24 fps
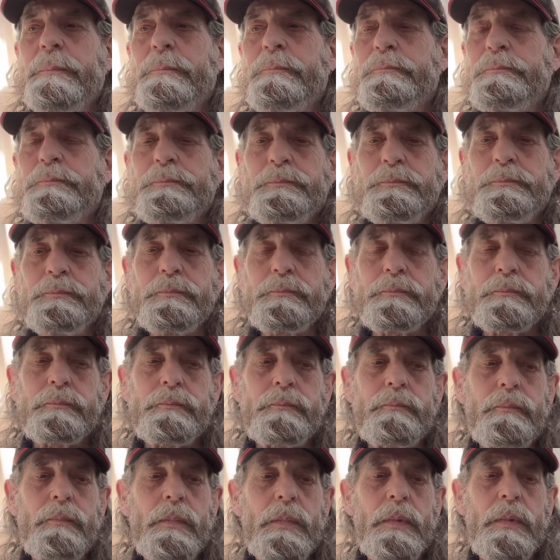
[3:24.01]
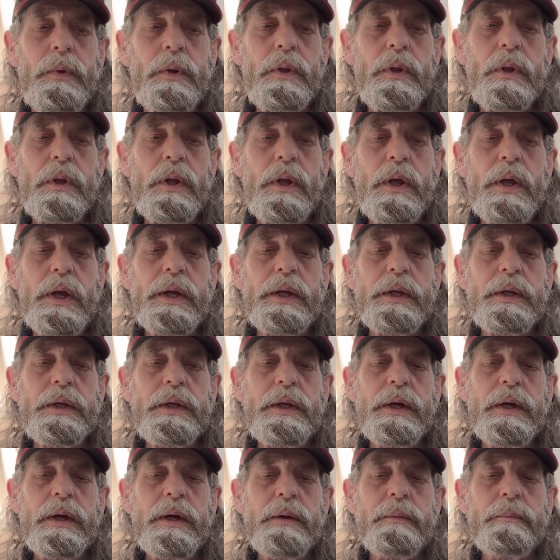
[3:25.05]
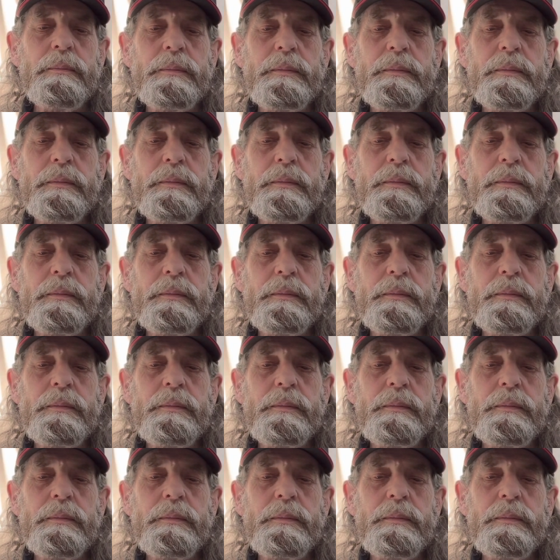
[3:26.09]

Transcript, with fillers: uh, I uh,